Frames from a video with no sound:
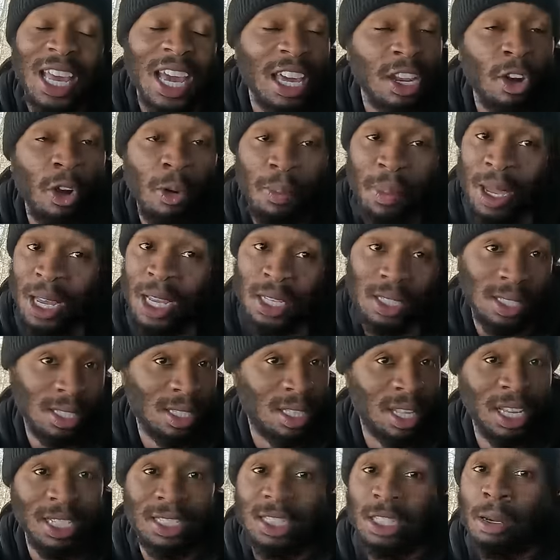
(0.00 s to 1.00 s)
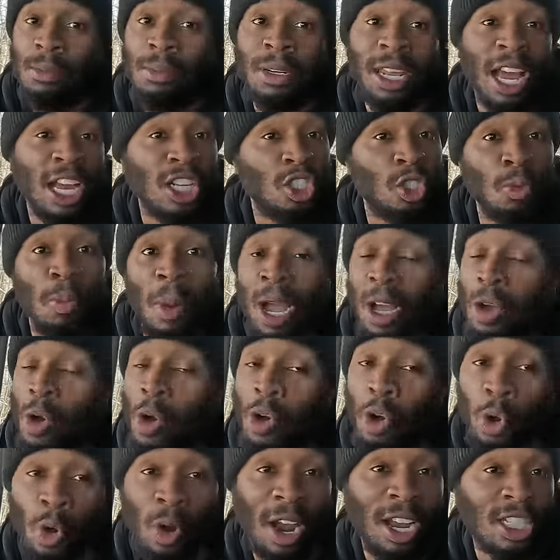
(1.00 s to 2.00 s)
hit or miss like some days you might
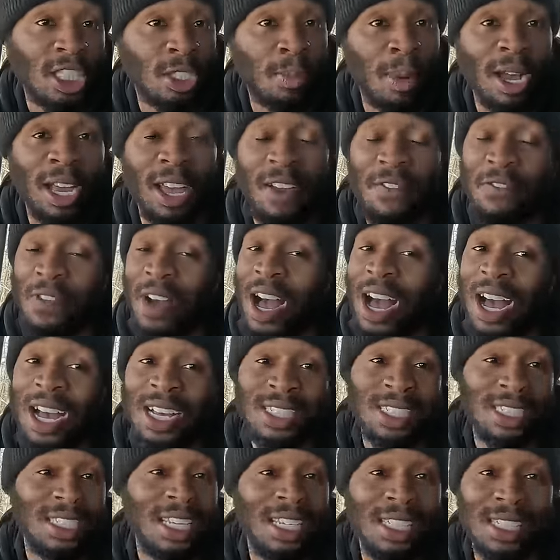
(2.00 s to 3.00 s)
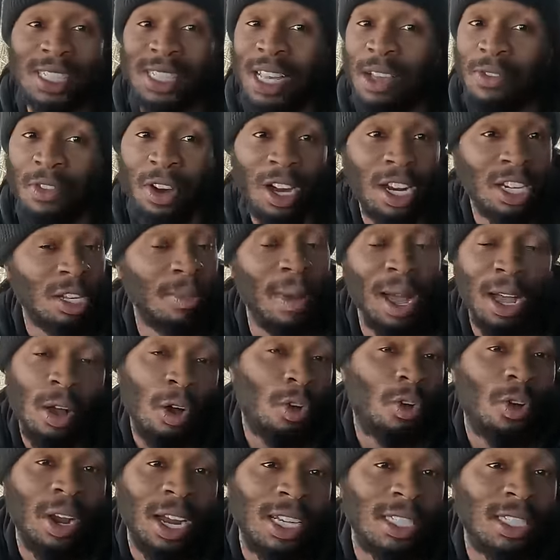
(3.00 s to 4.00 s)
go crazy you might get five six seven hundred you might
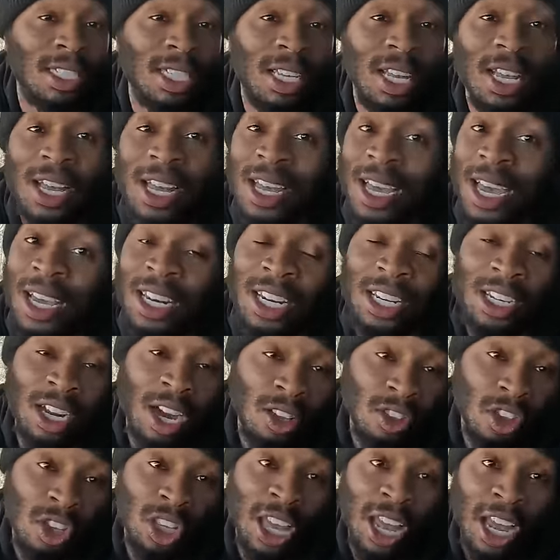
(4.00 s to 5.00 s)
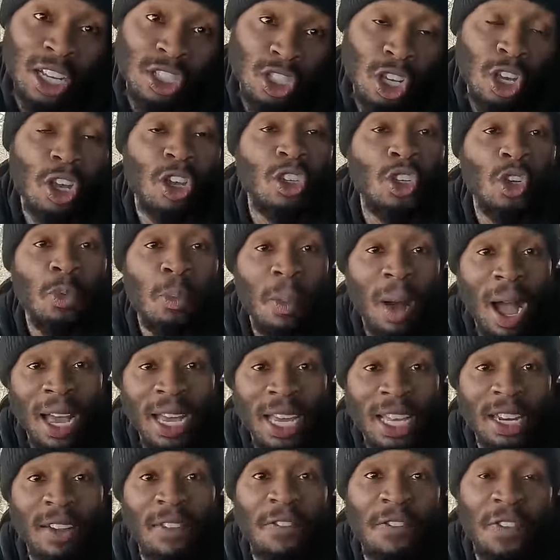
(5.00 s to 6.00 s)
go crazy and then other days you
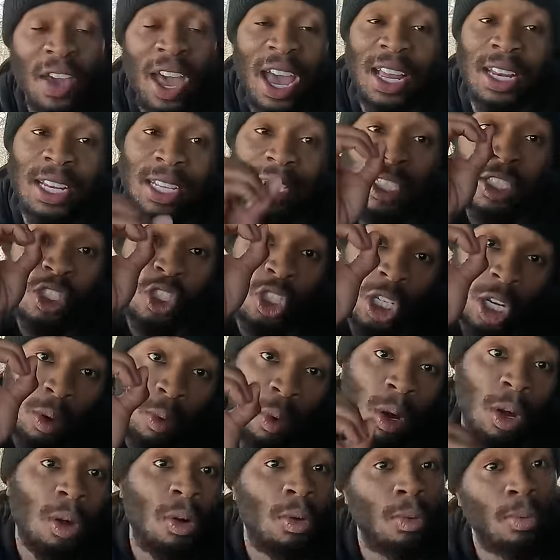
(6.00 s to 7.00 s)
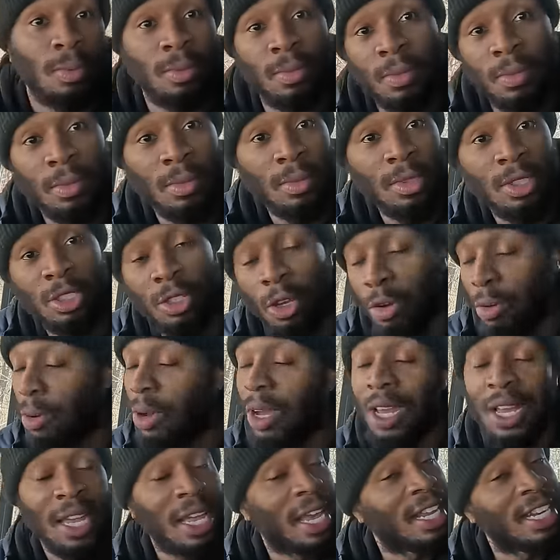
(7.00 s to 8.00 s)
might get a fat zero
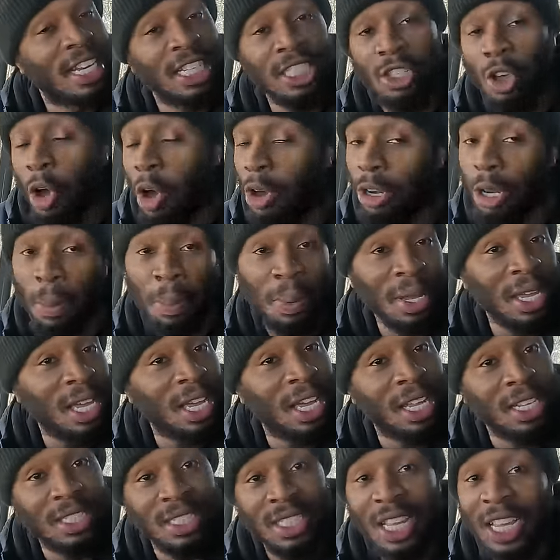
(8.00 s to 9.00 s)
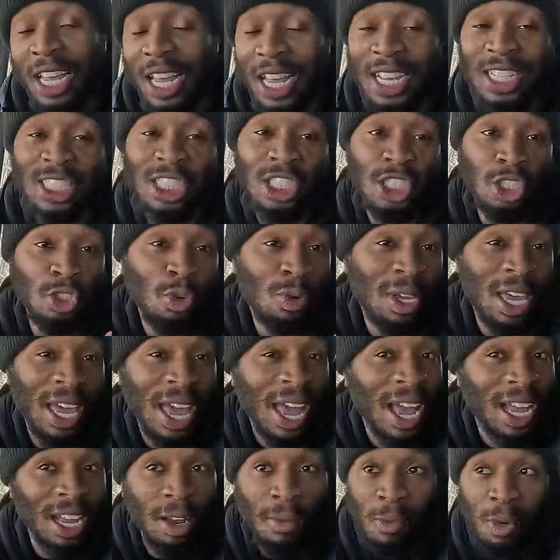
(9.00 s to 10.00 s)
so it just all depends is you
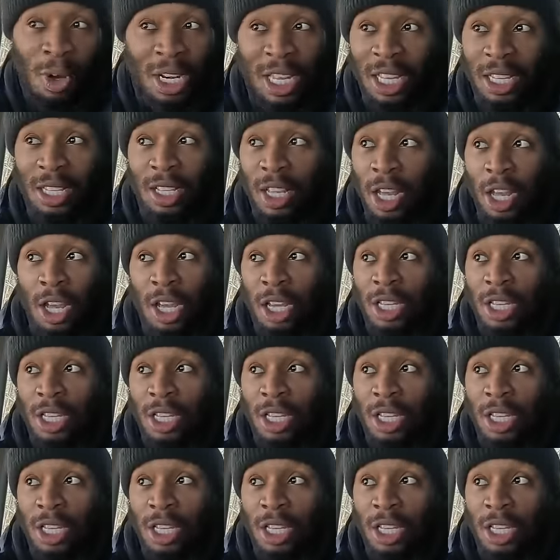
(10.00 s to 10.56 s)
can't really